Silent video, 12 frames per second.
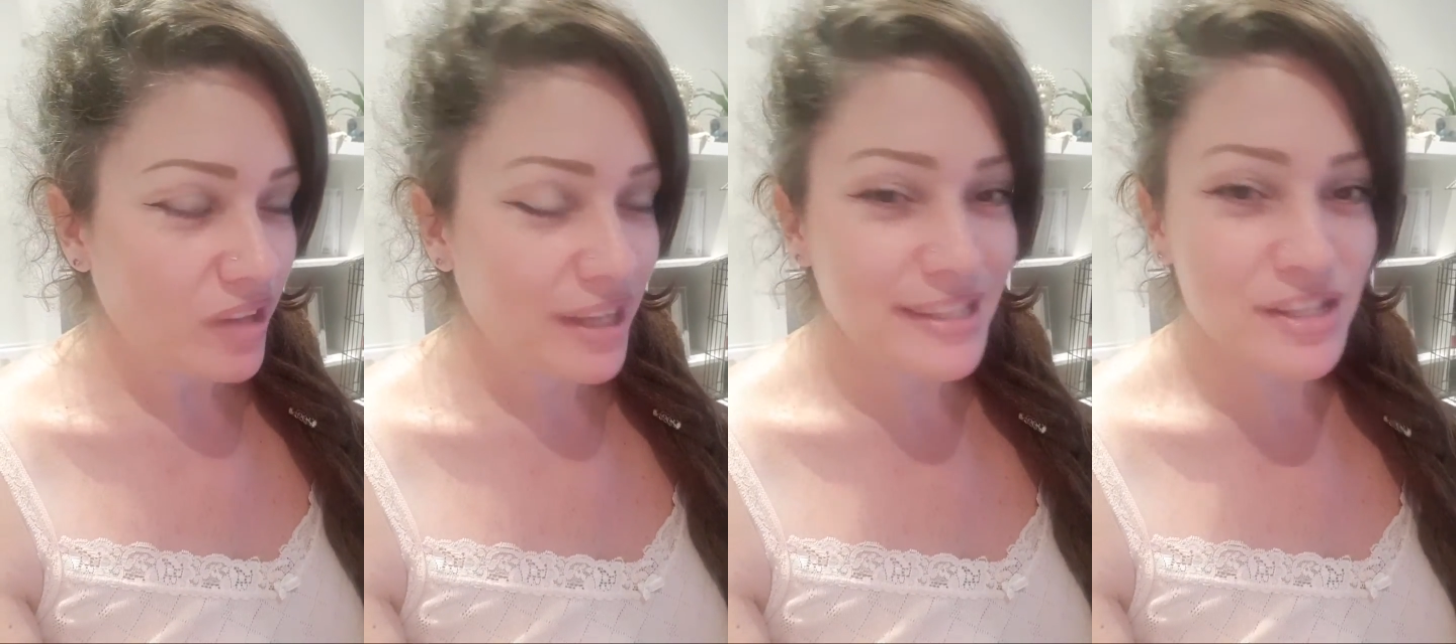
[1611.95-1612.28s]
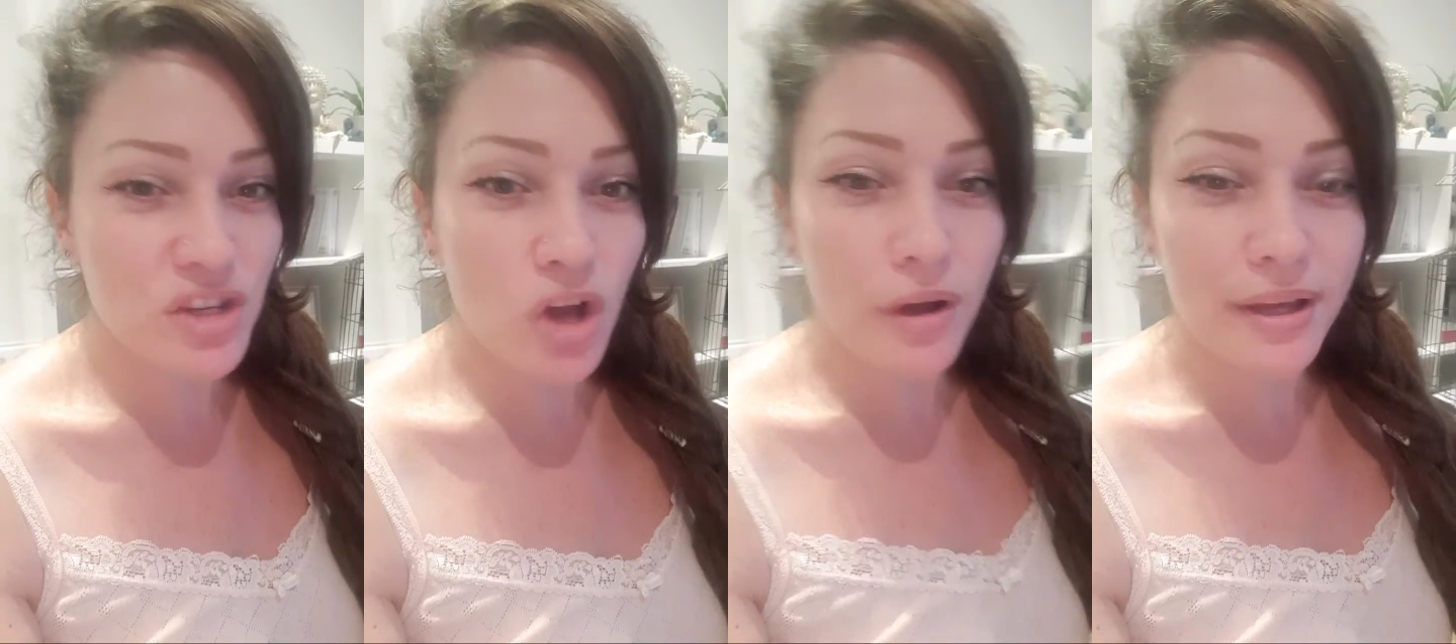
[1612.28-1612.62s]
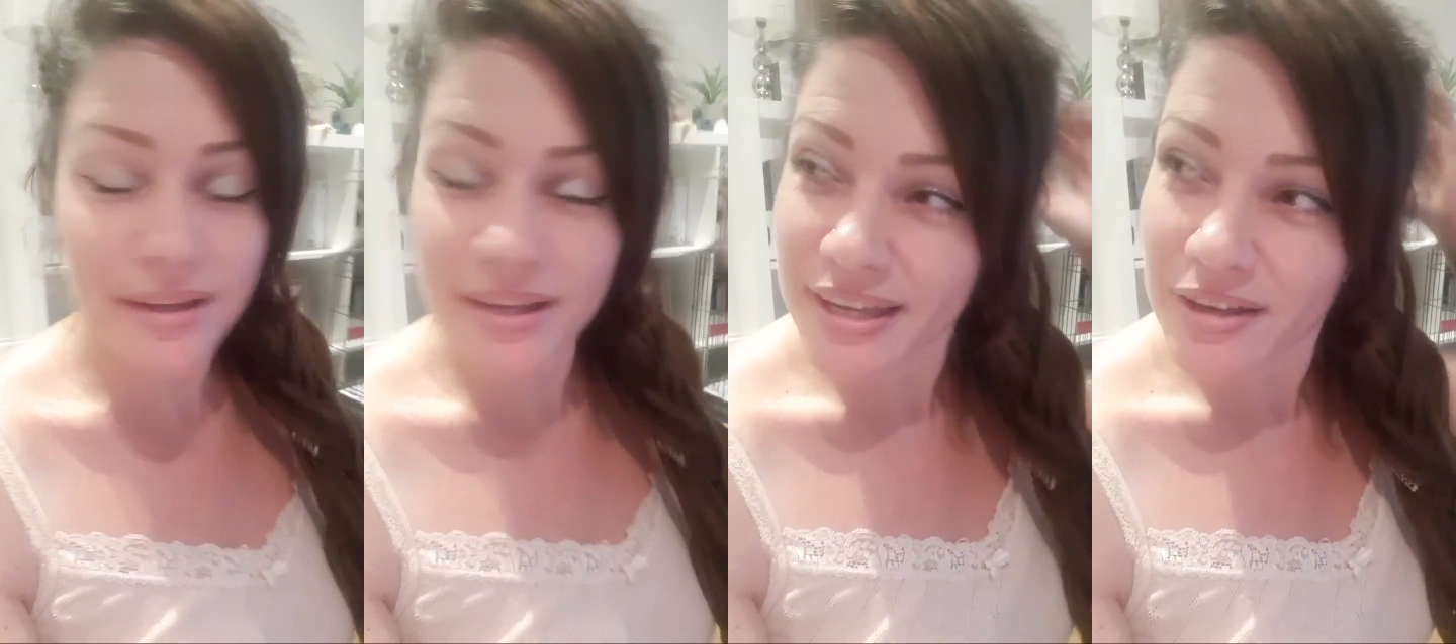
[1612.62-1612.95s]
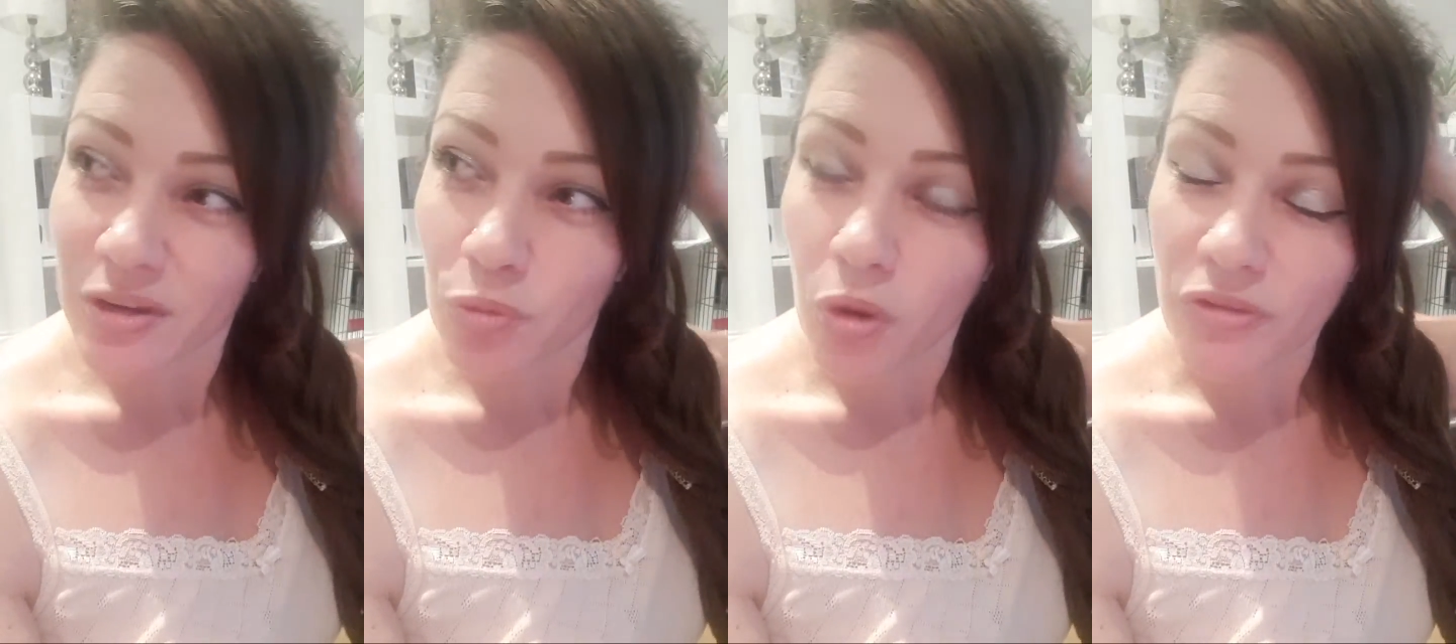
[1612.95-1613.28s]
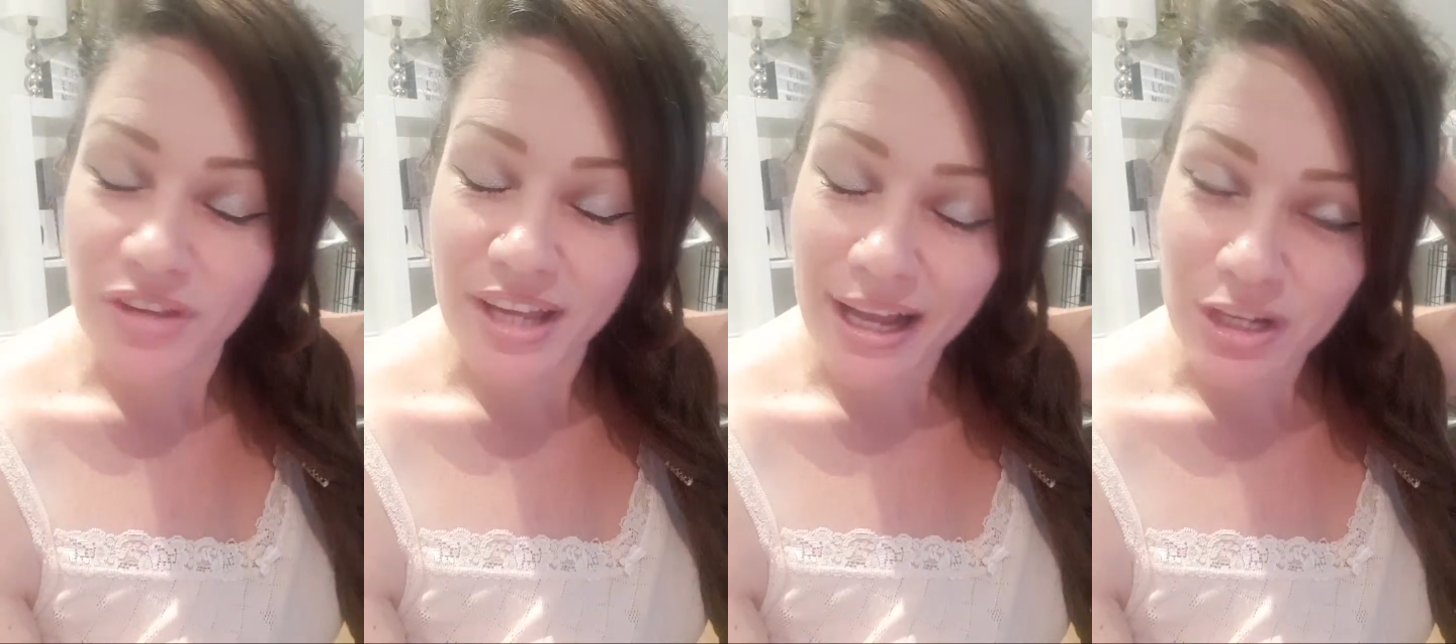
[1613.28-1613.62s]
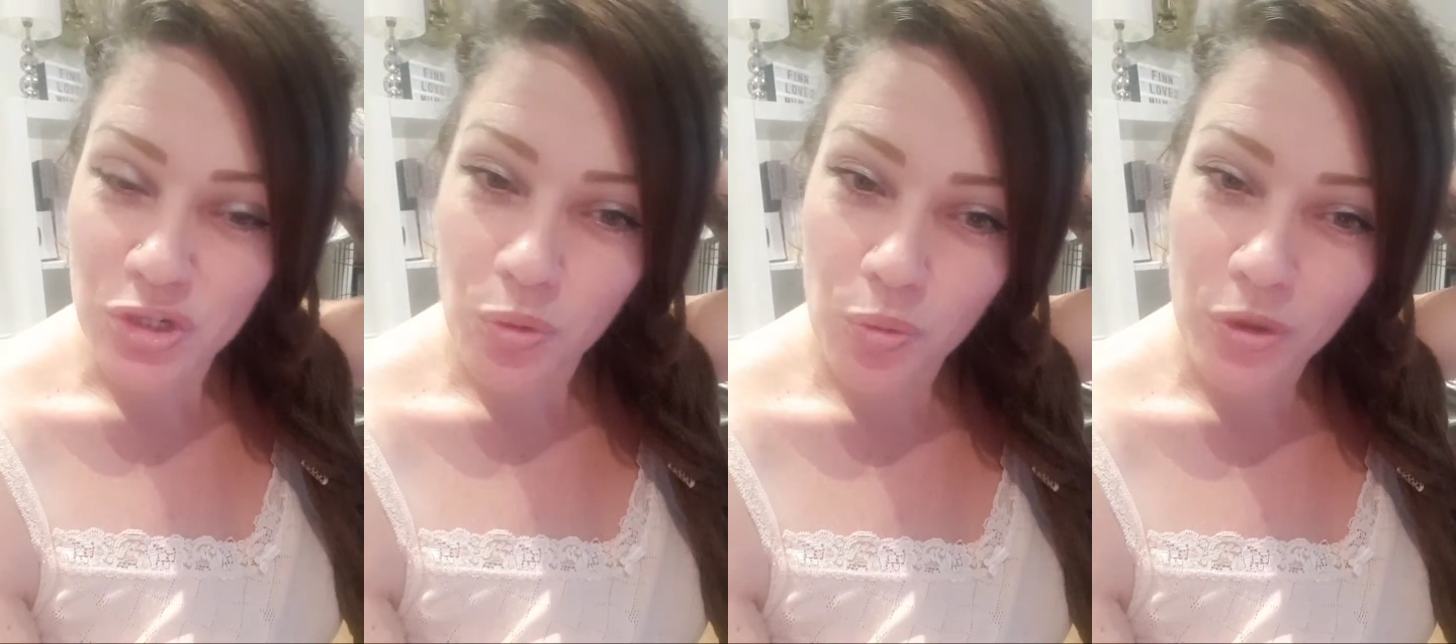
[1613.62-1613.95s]
it's not what the
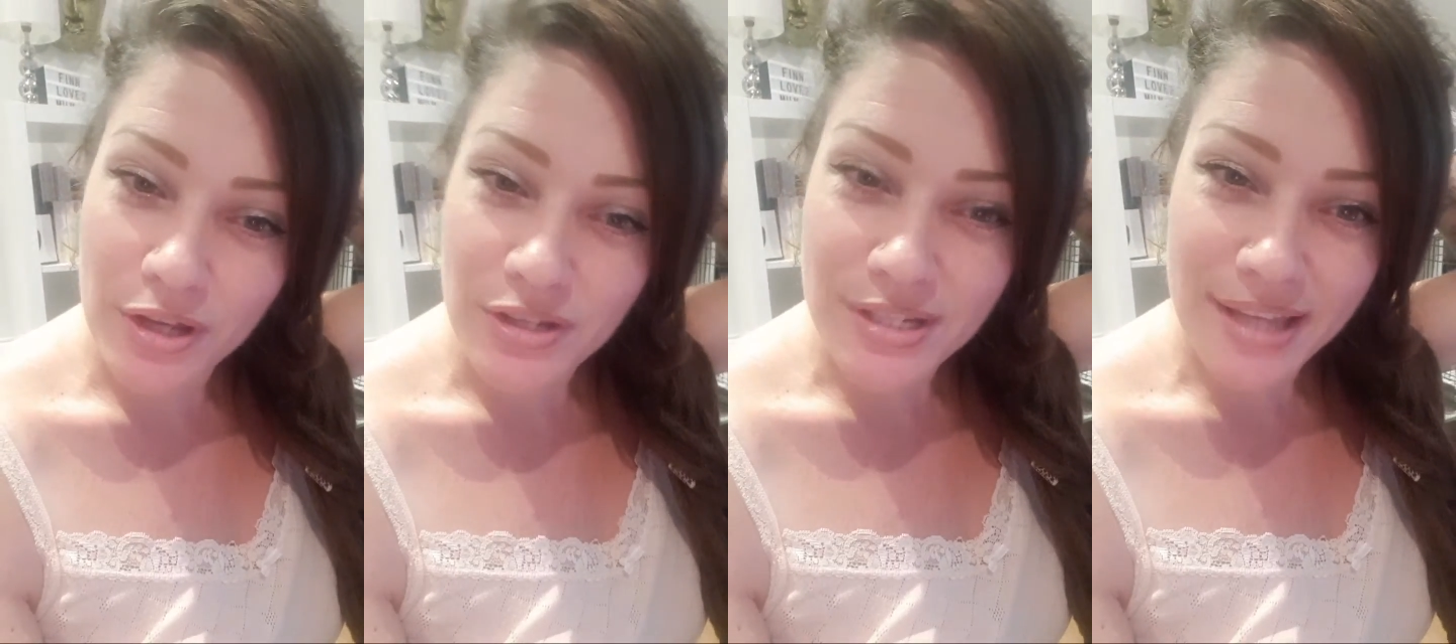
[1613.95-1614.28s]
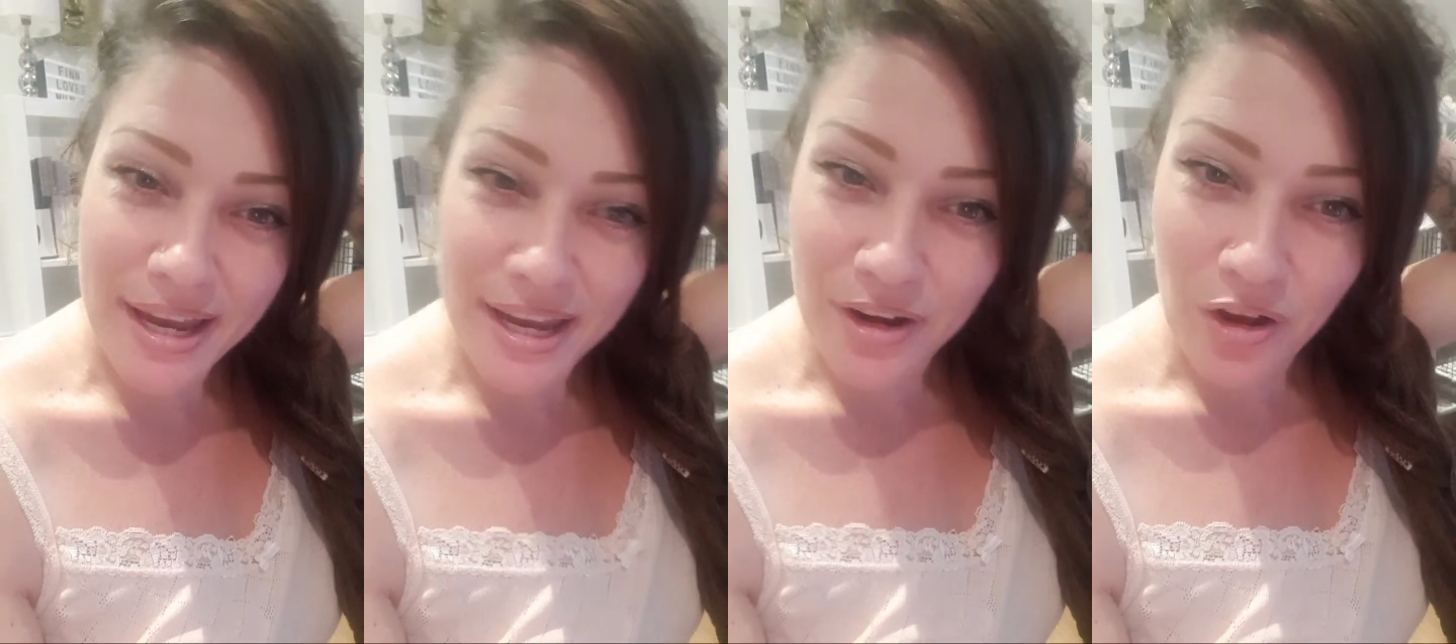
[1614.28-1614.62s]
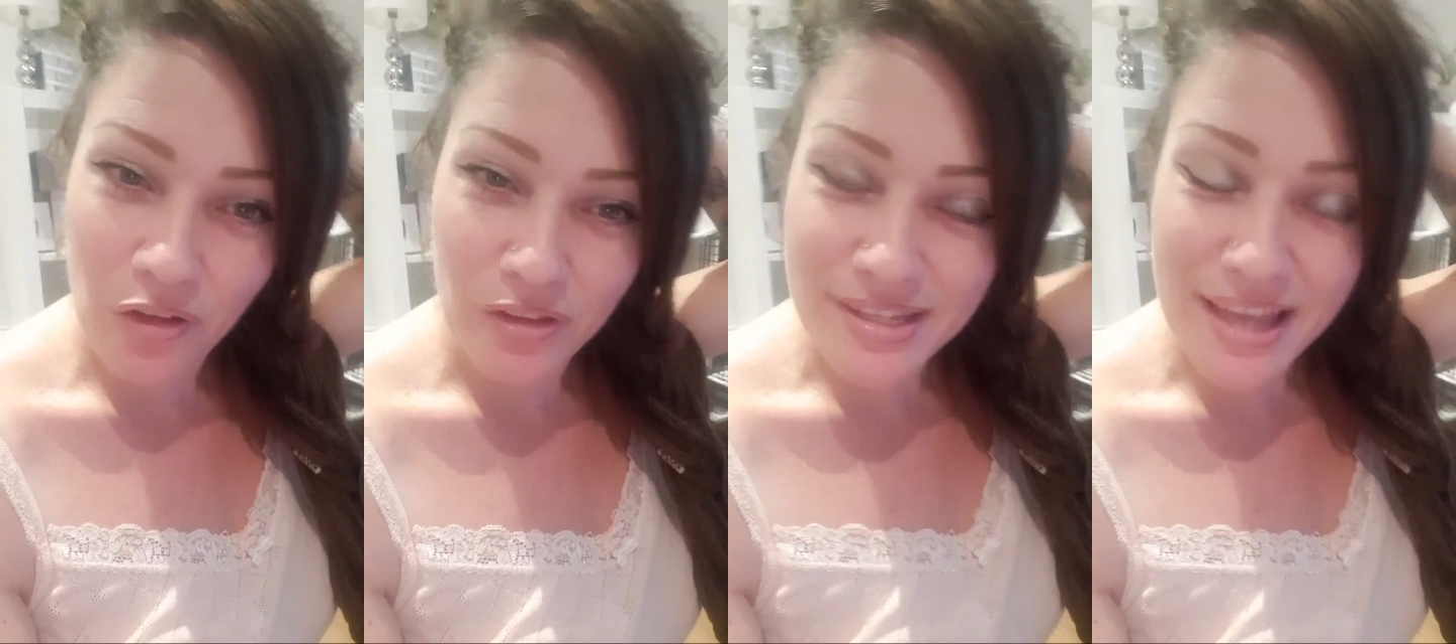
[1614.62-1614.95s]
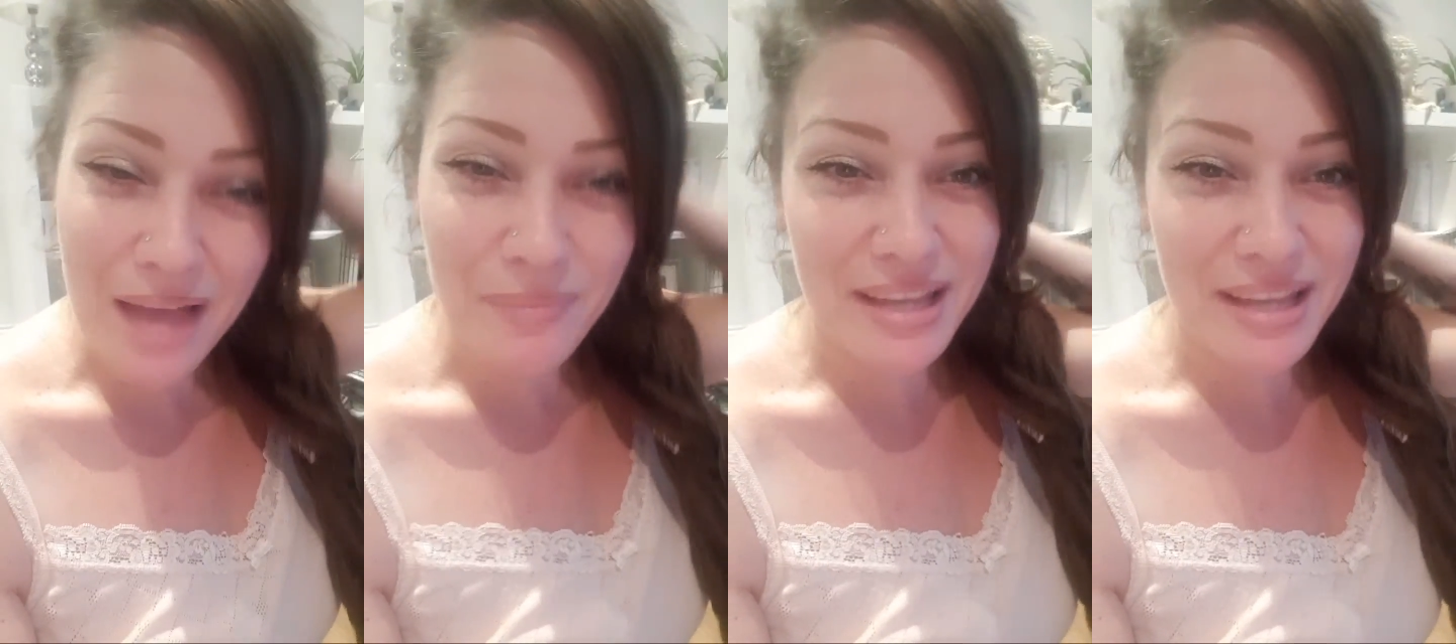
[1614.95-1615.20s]
actual word you're saying all the time.